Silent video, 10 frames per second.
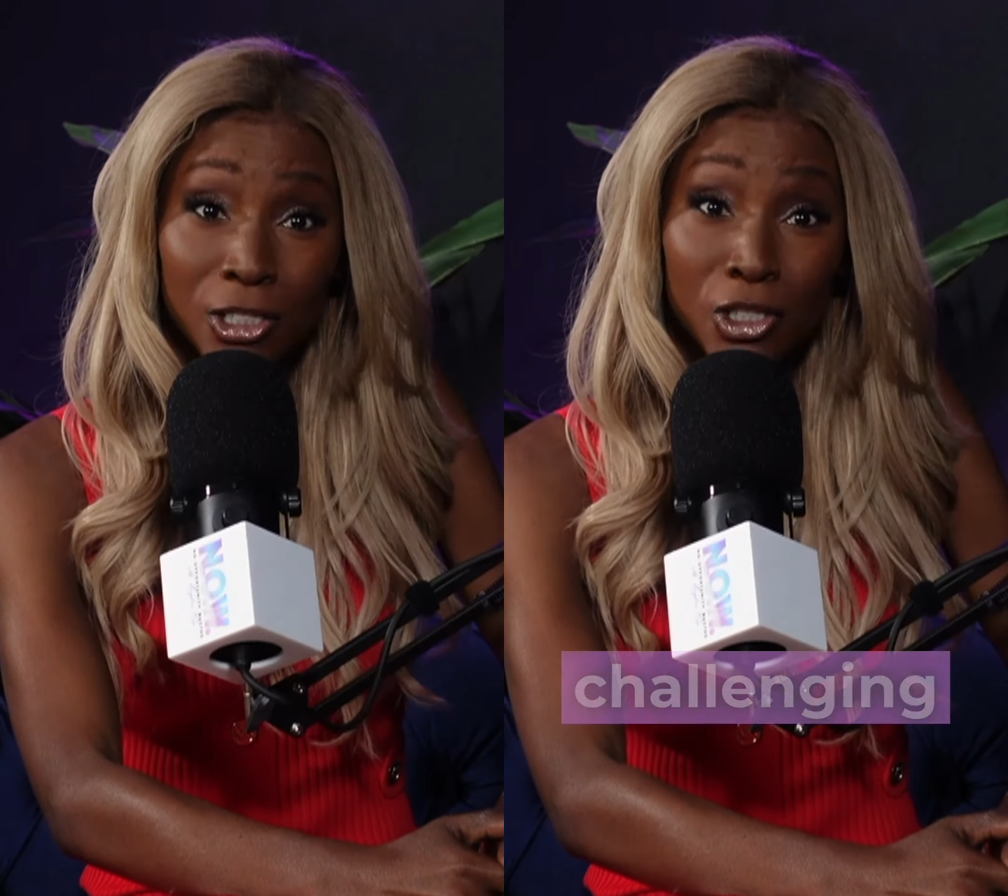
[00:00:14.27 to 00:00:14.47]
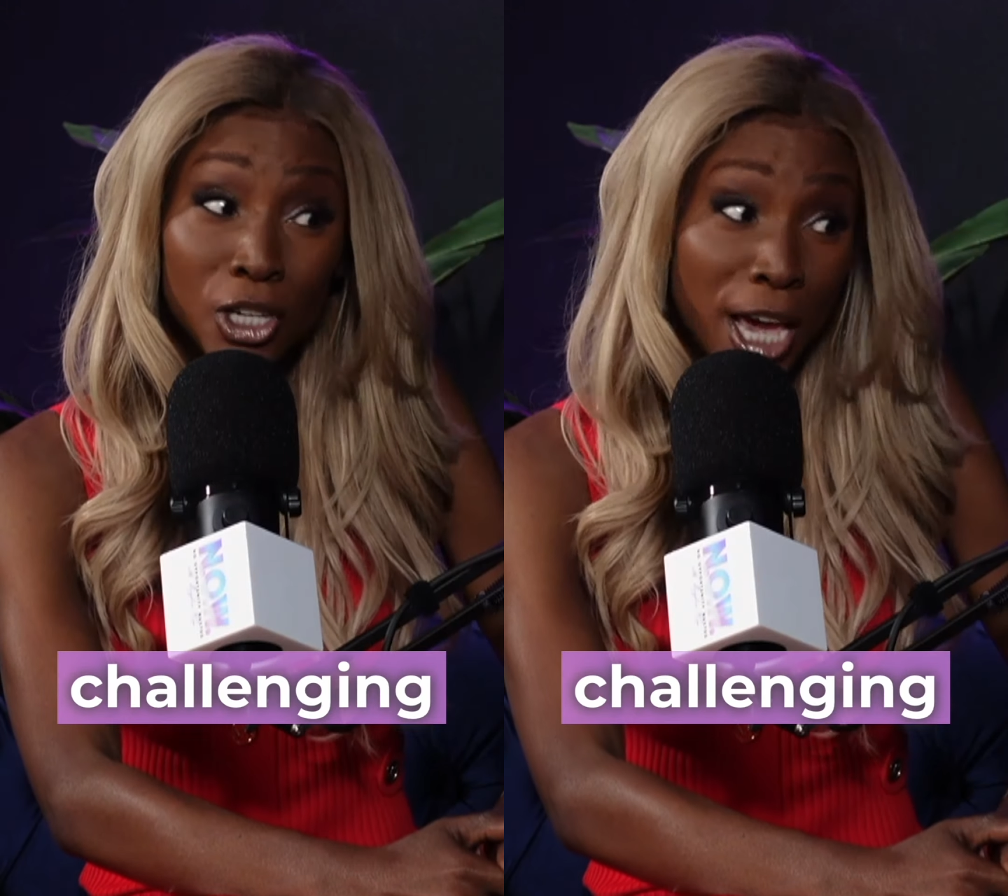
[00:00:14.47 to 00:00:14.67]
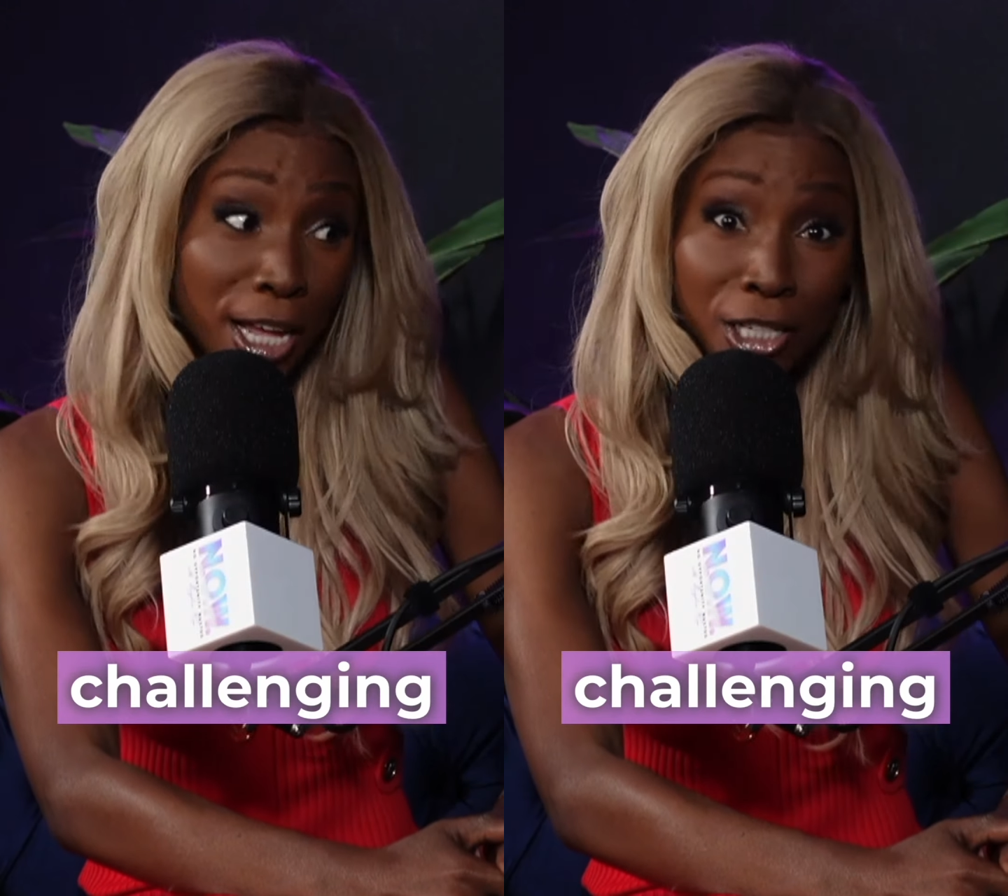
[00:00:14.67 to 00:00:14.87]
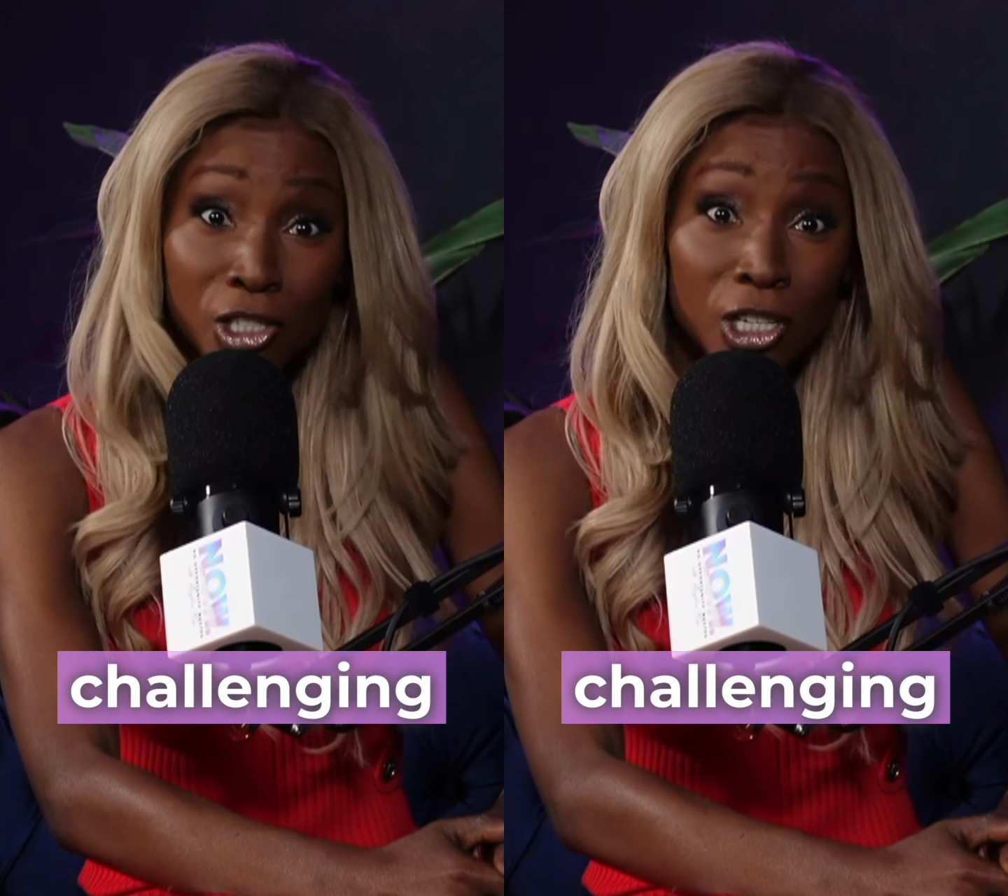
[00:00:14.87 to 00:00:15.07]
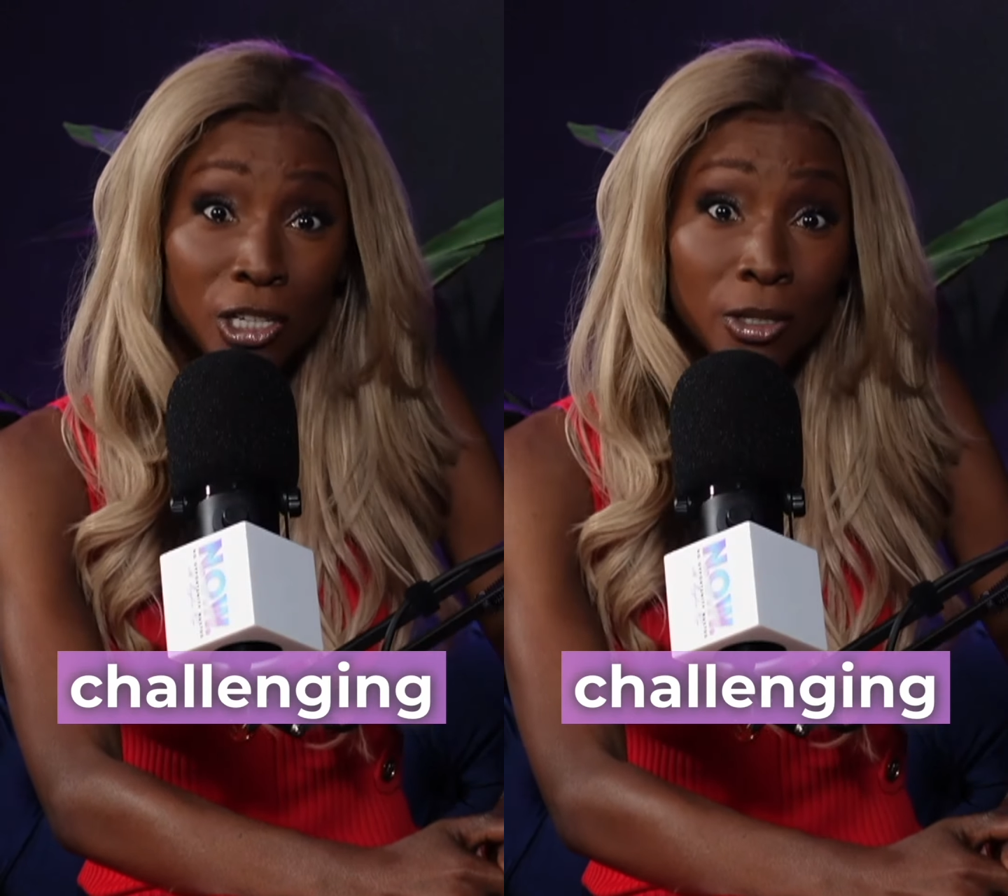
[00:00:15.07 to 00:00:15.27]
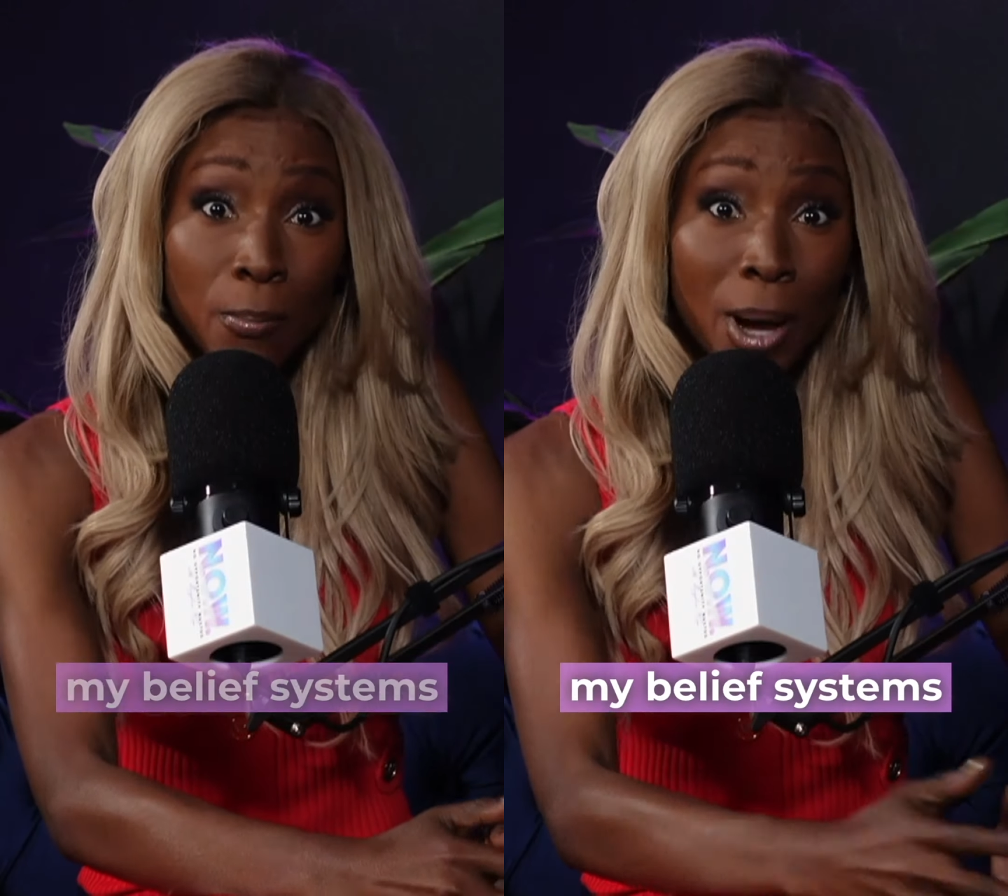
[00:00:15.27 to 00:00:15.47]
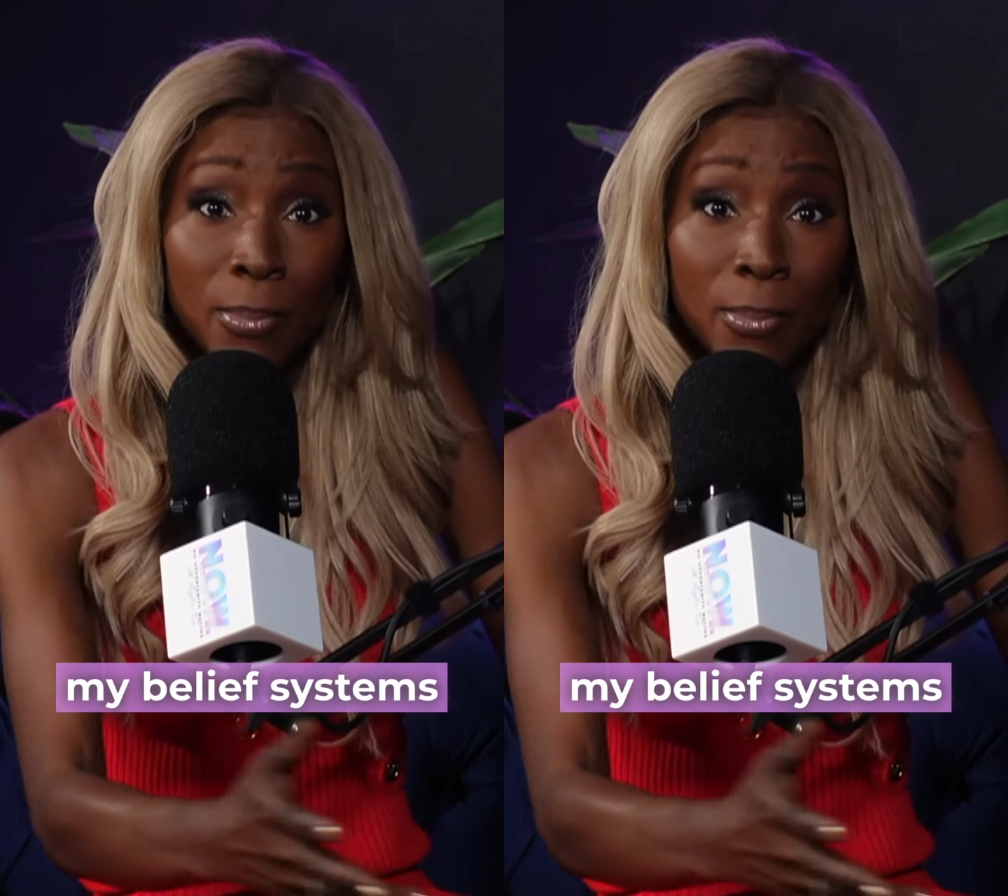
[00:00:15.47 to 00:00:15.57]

challenging my